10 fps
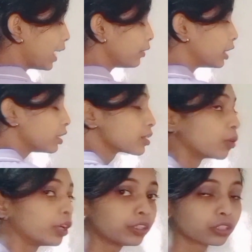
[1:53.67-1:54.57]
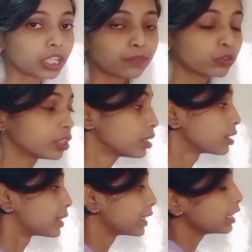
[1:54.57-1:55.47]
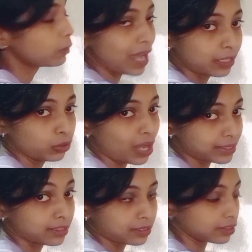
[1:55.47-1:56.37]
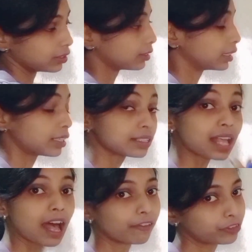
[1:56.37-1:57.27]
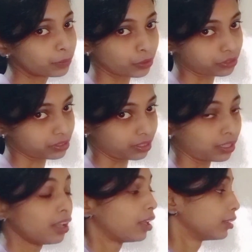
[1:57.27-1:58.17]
and it is going to give you the single value as a result. That is after processing.